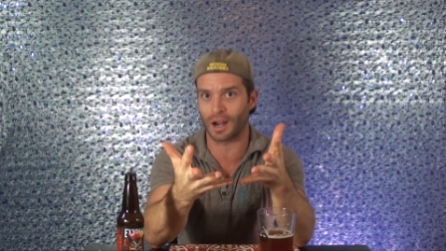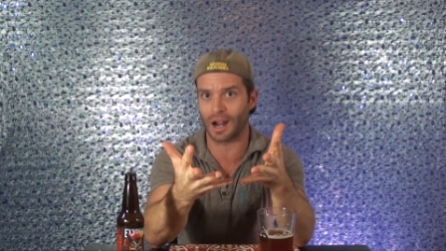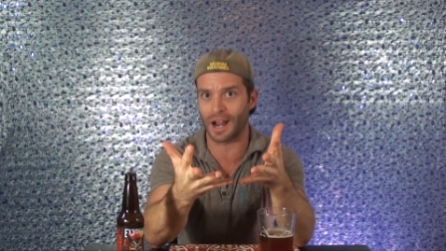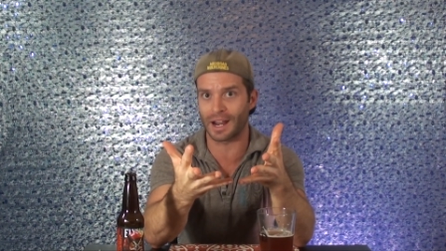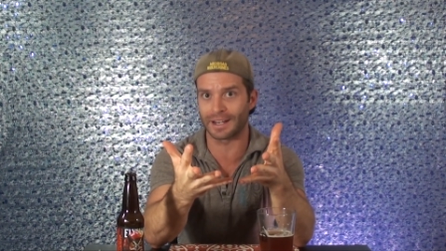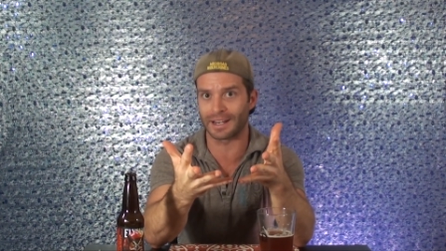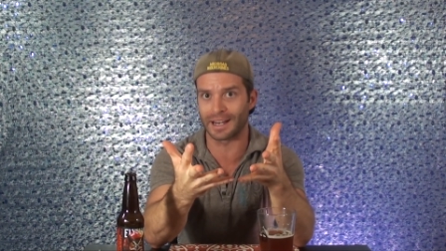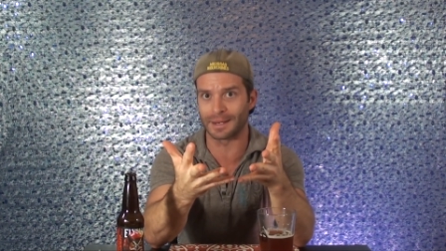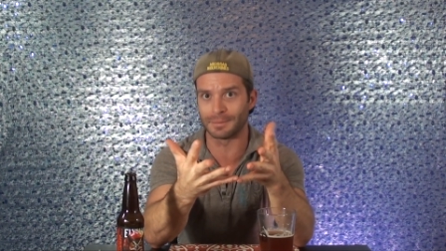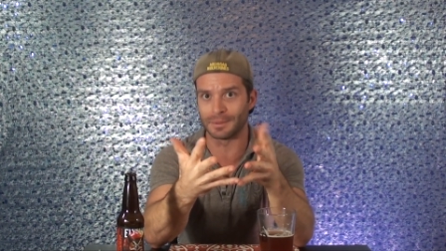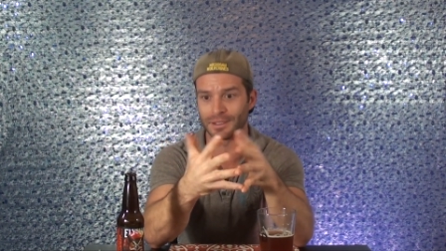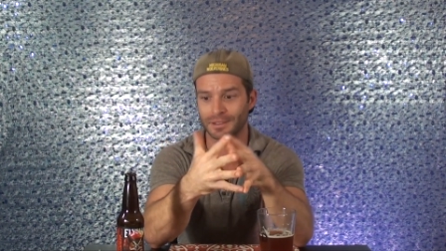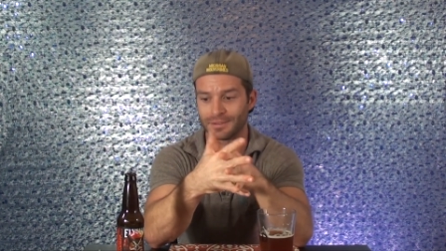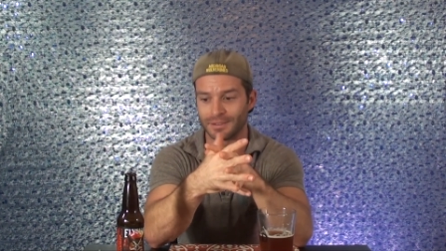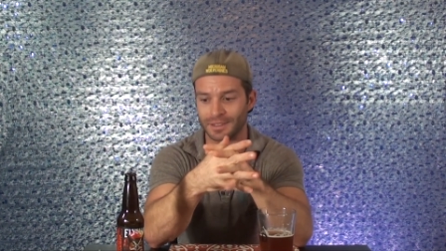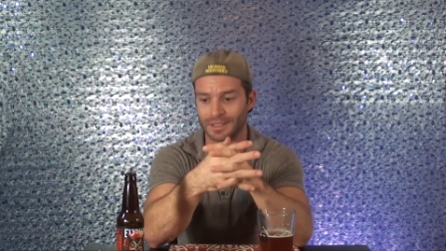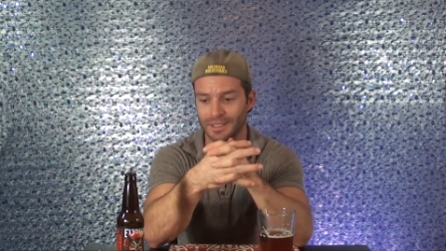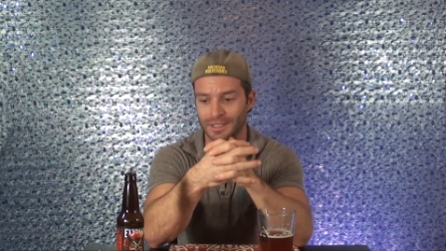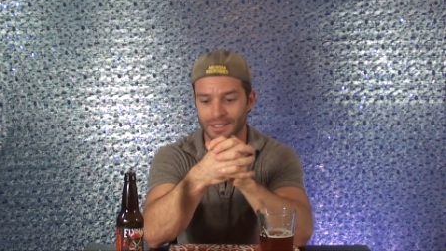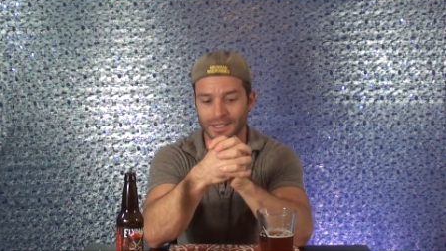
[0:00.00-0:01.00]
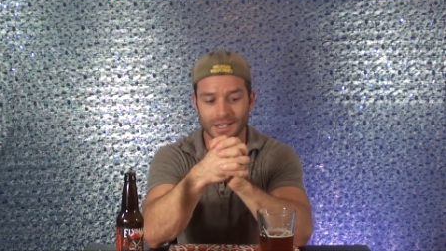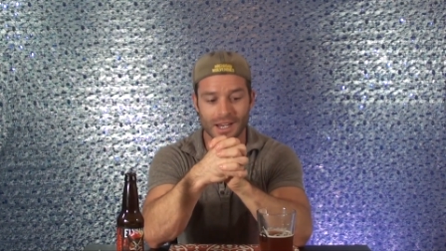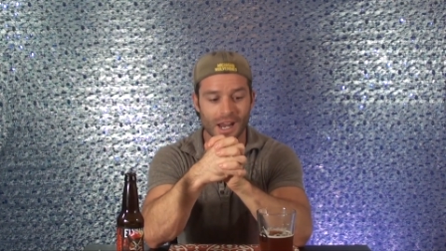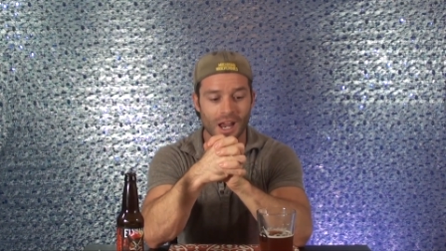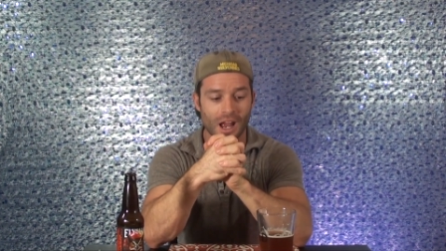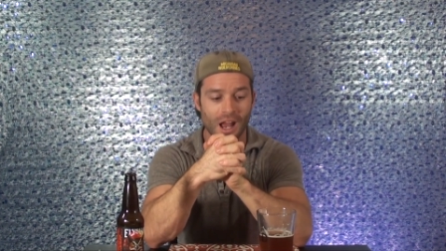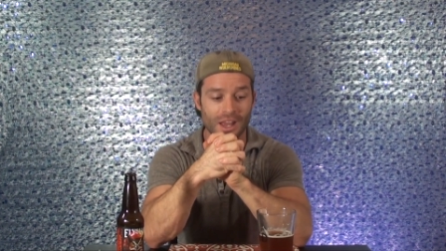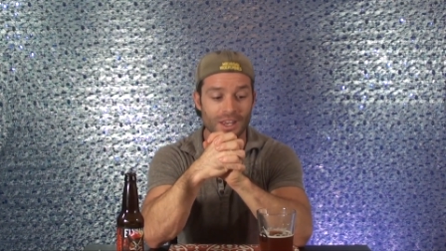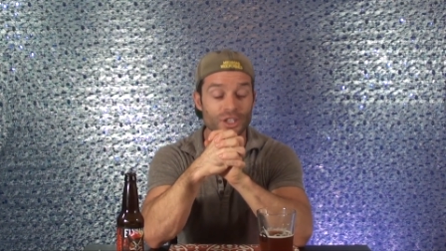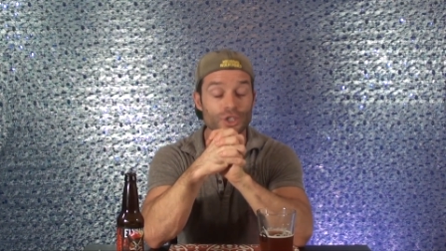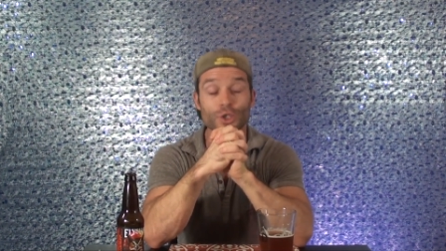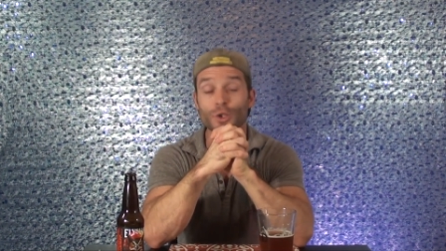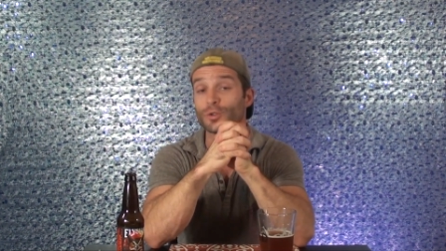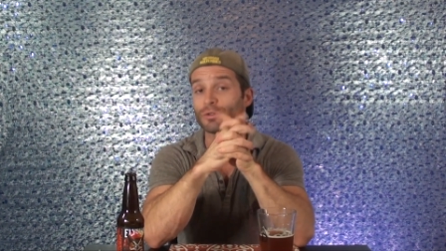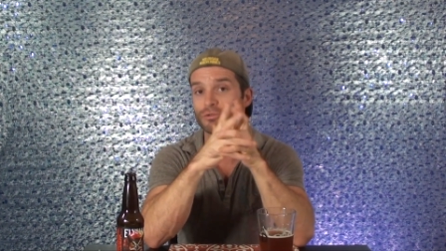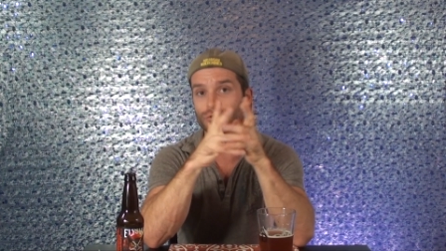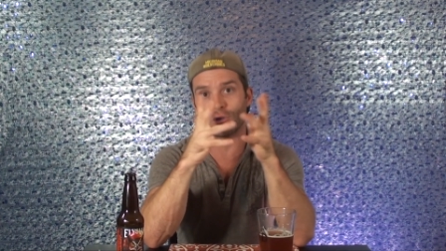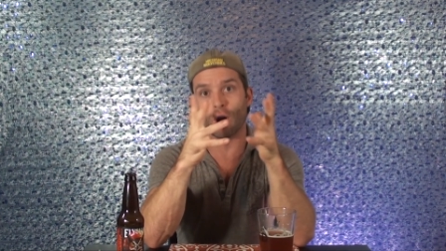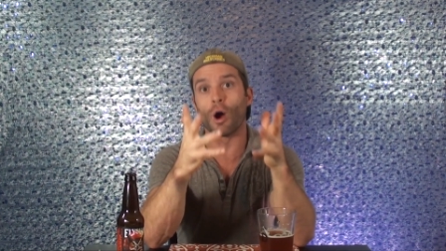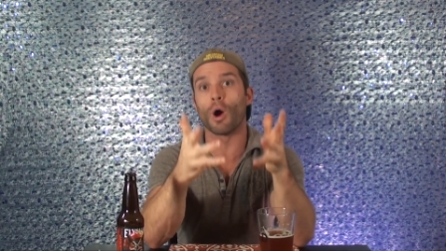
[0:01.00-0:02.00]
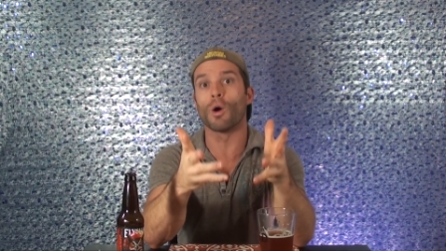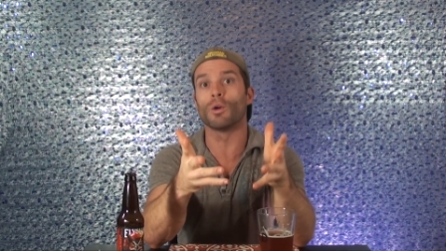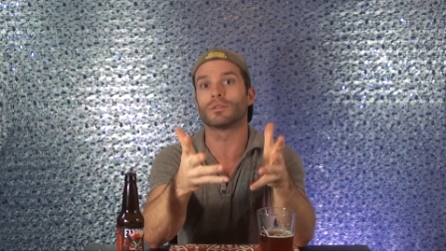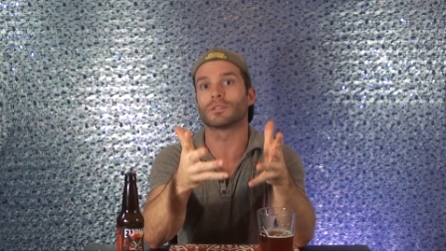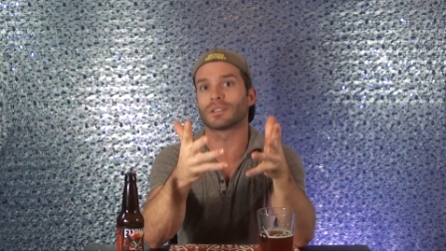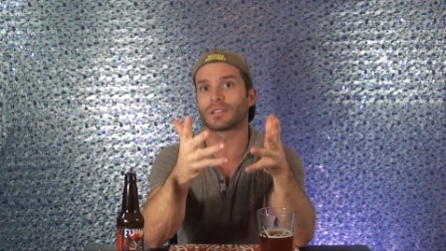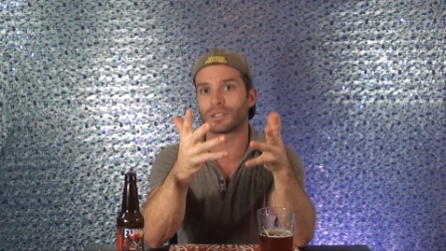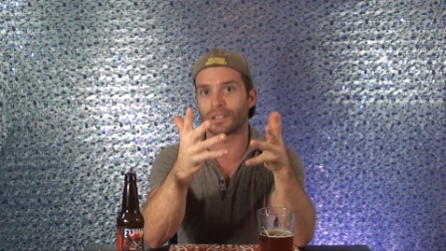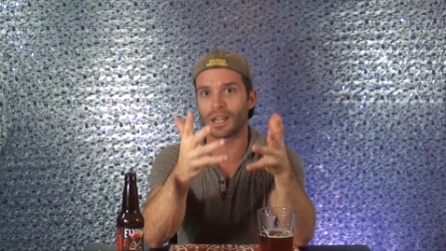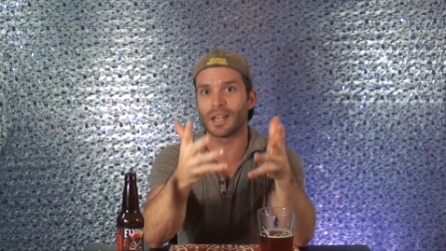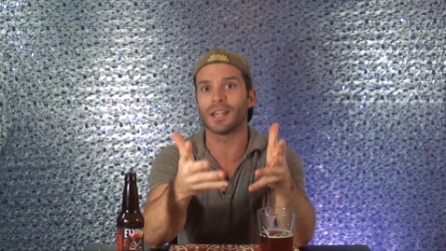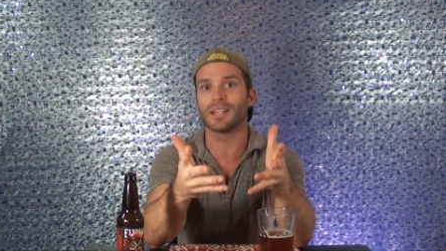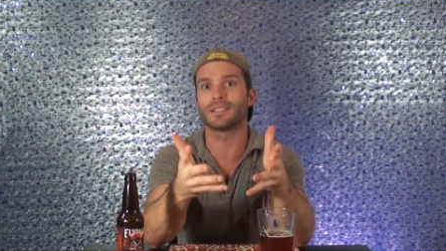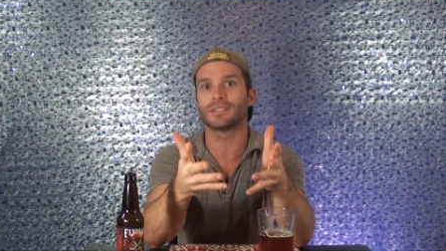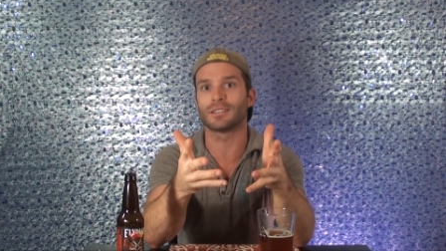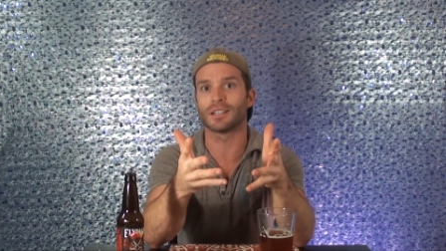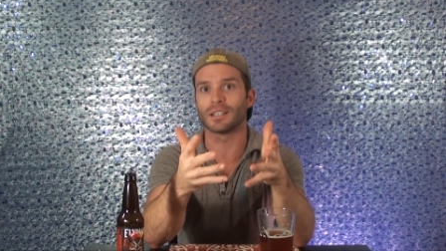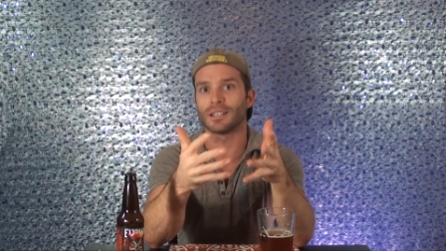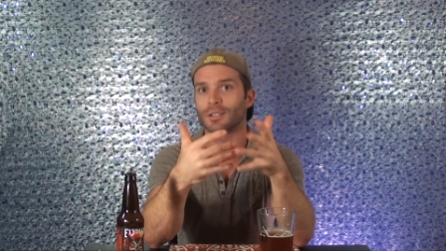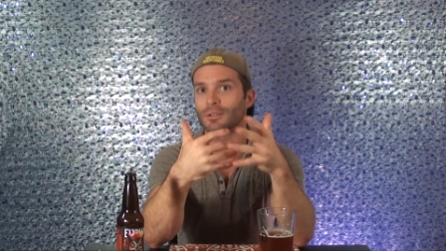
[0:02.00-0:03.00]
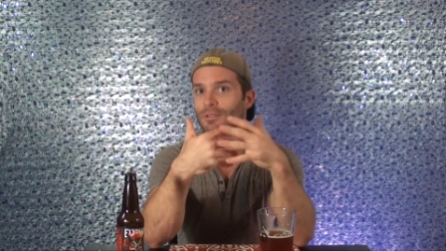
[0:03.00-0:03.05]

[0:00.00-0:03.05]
a high ABV, you don't taste it.